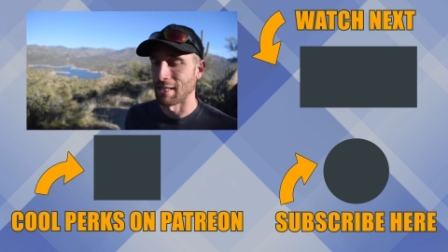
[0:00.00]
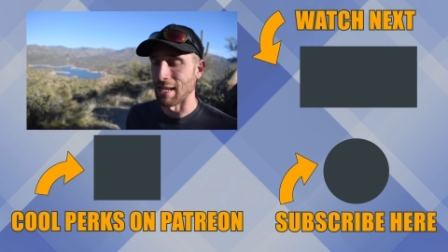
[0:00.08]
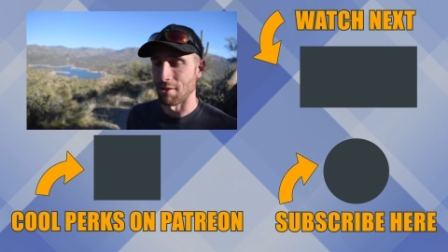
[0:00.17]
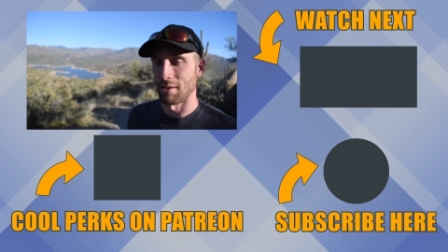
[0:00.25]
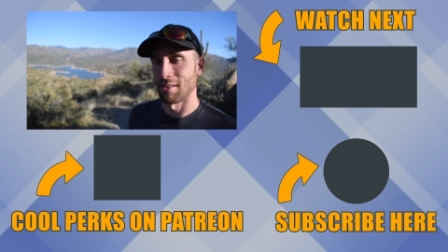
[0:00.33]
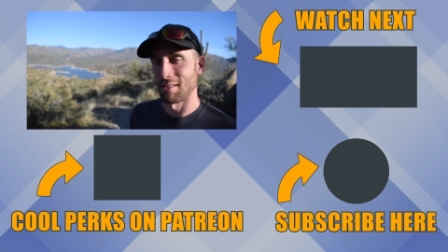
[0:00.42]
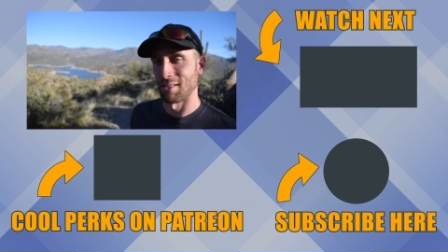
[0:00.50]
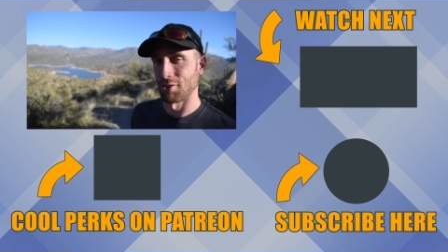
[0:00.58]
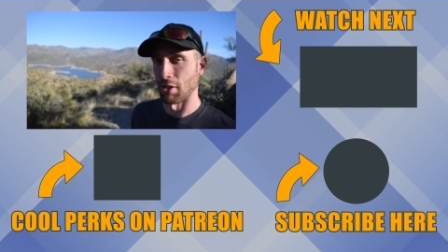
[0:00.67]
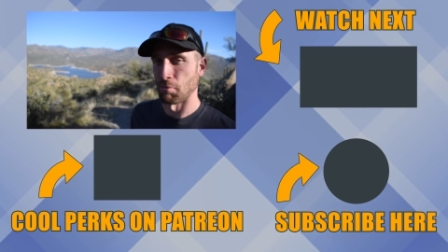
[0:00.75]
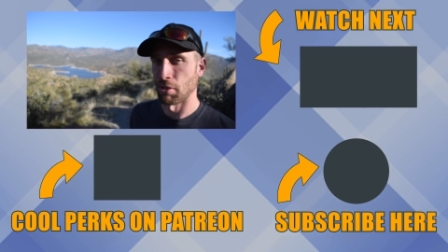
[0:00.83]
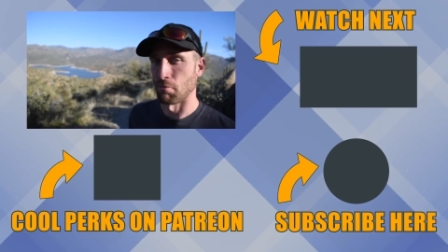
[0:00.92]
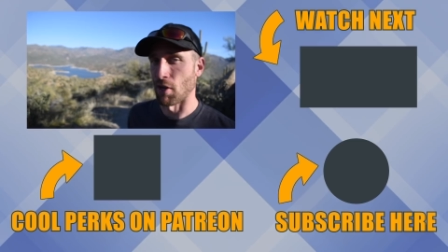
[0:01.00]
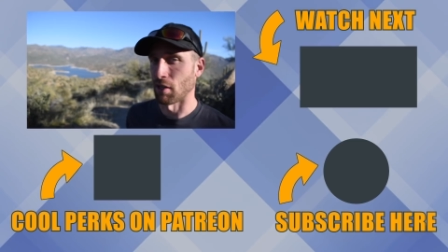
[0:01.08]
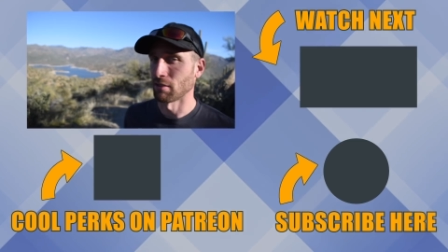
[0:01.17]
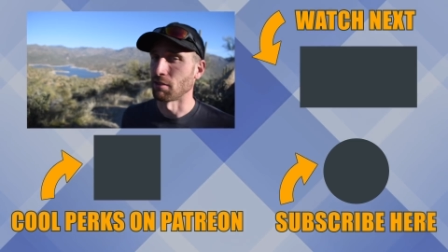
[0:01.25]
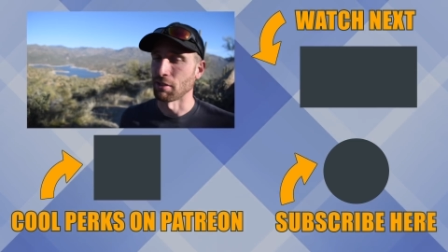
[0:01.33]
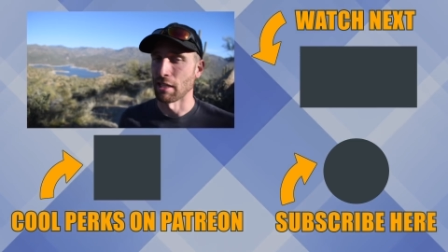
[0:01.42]
down in the description
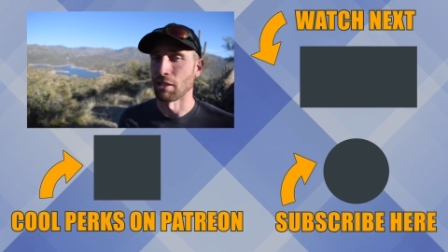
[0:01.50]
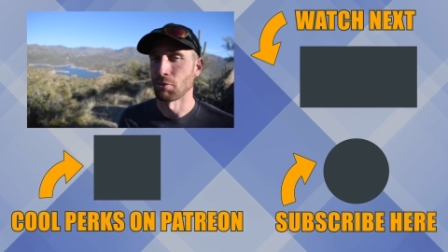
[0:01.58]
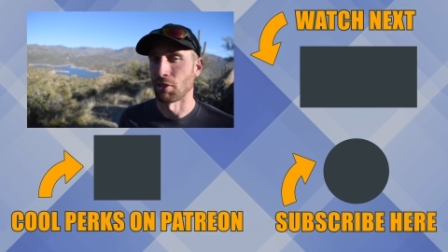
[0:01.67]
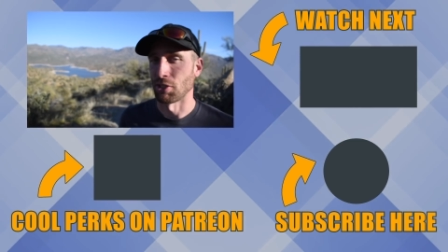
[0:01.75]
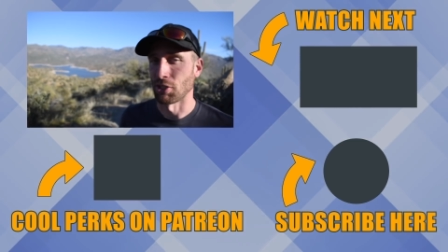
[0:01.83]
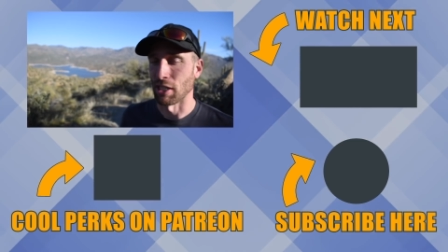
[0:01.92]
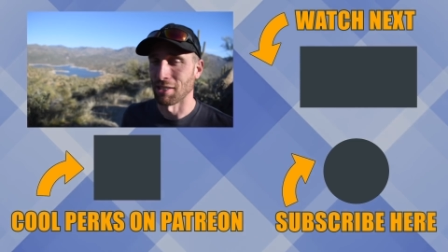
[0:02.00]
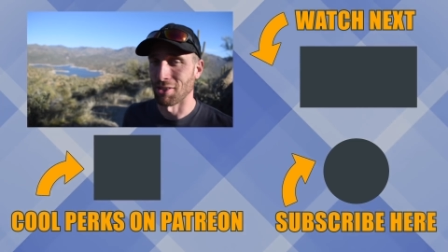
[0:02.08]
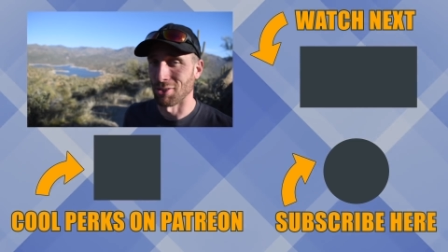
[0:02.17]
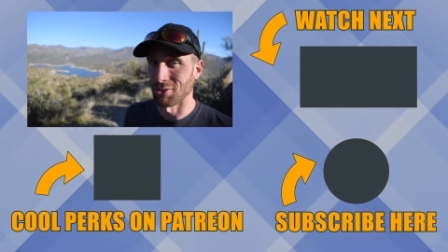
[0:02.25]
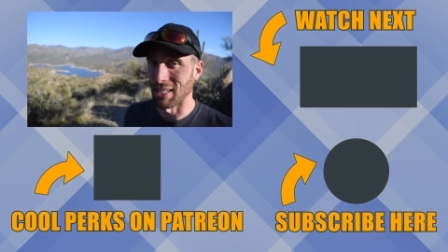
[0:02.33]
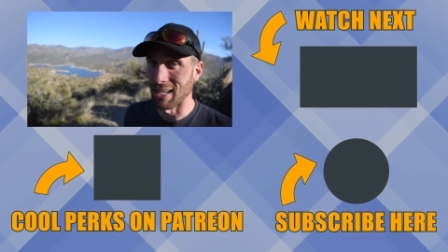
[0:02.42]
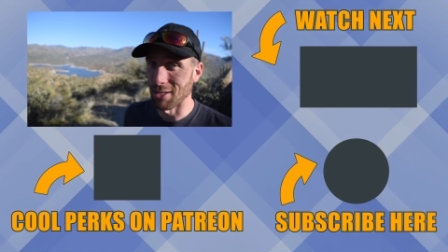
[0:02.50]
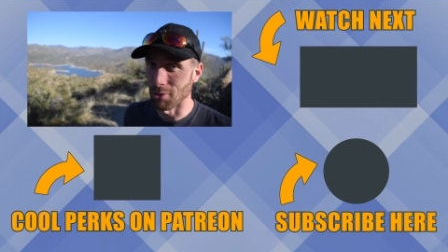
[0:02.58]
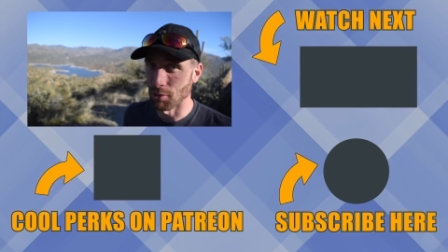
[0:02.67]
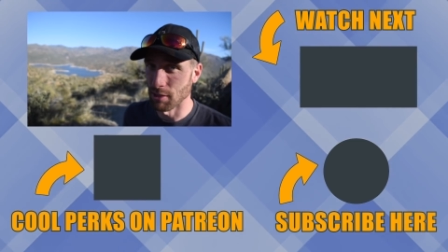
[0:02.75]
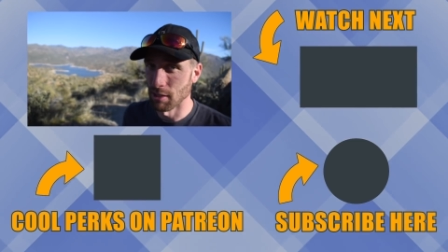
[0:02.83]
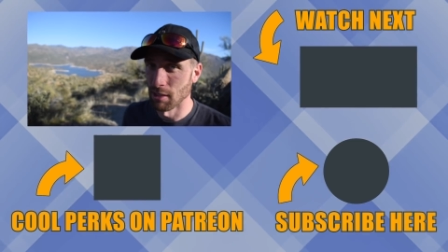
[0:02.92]
box if you guys want to check those out.
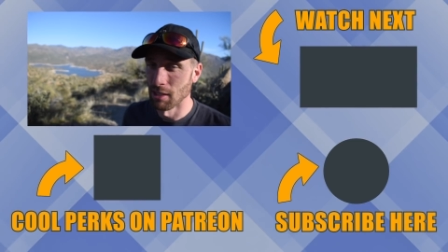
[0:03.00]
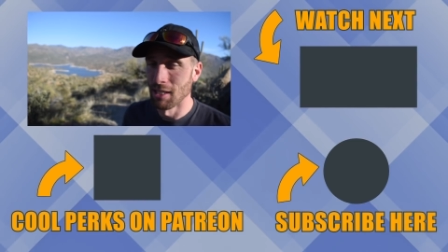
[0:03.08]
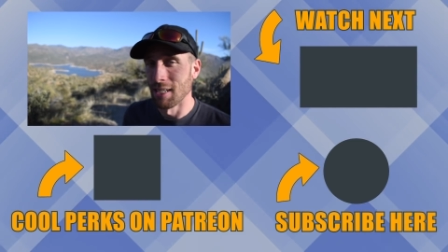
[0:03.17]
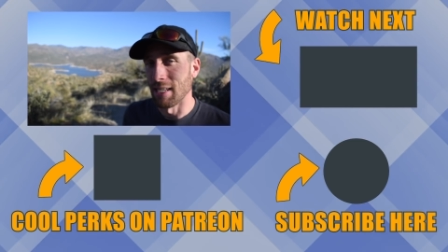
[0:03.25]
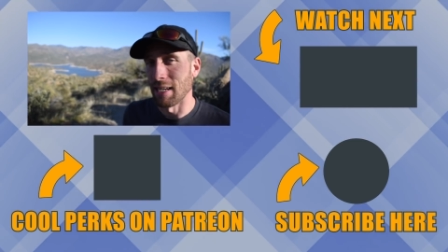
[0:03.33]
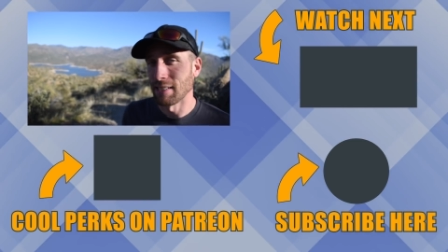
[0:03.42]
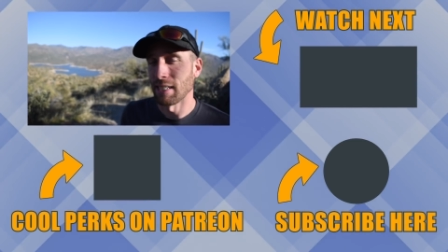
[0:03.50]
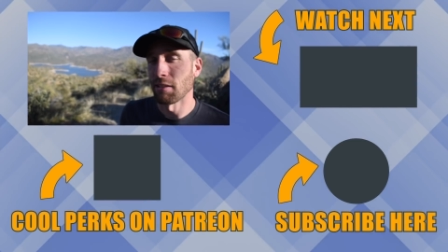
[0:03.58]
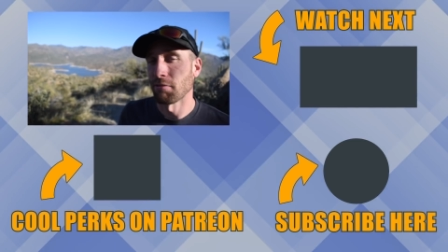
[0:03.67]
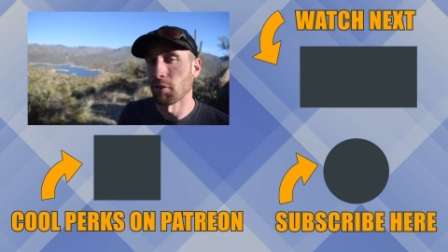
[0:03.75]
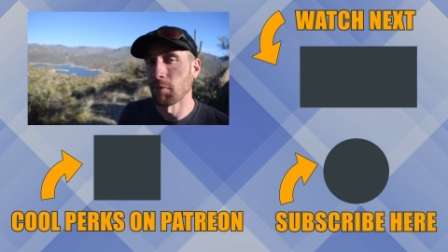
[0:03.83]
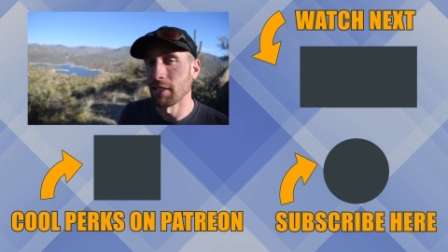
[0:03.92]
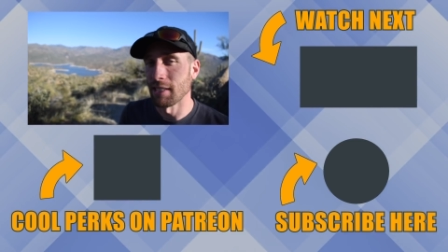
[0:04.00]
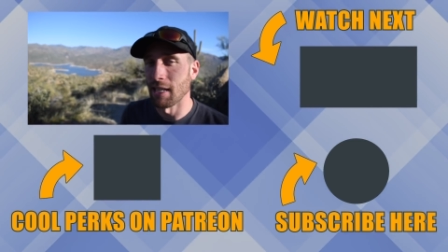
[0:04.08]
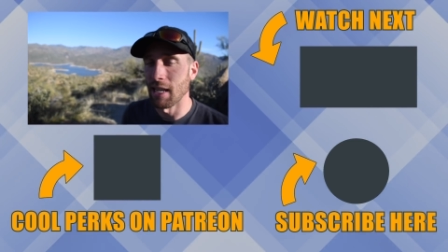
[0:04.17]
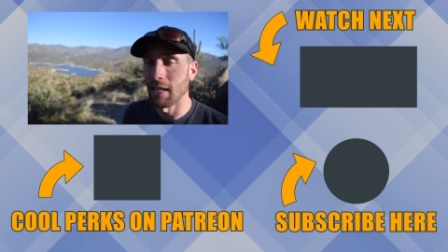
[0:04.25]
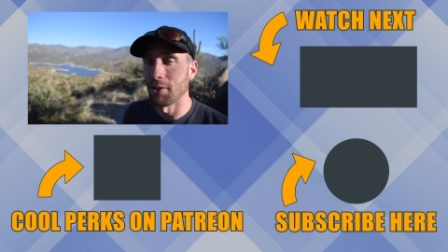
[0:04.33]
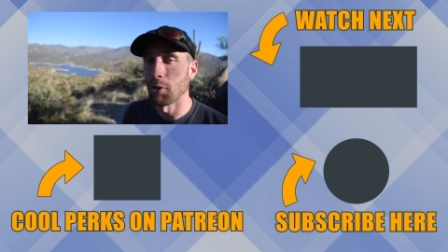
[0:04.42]
That is it for me
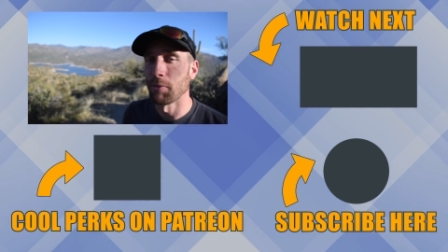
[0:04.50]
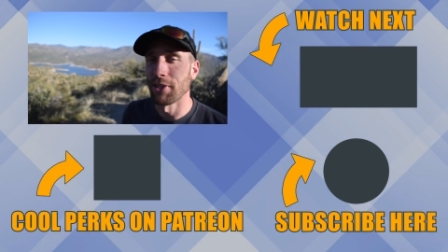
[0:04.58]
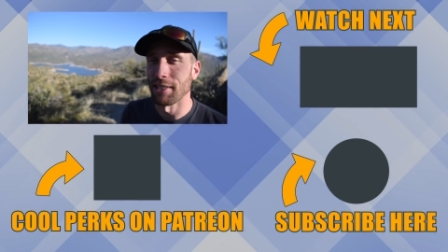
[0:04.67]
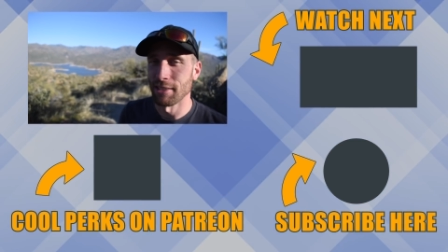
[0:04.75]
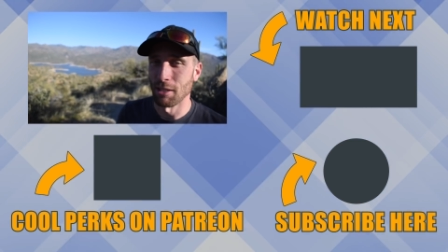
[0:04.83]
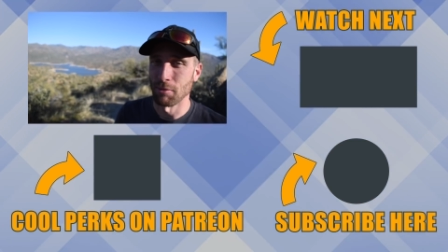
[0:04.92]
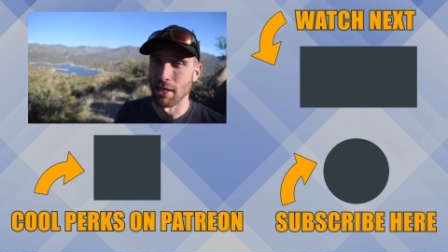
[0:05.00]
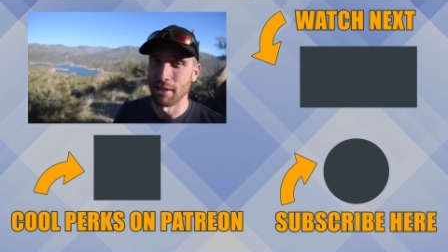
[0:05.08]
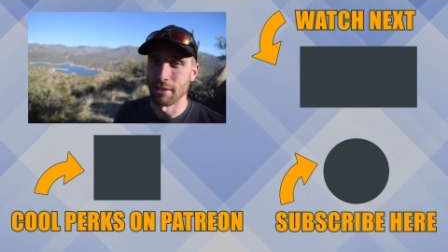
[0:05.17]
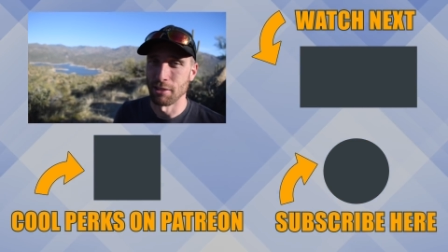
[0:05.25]
today. I hope you got something out of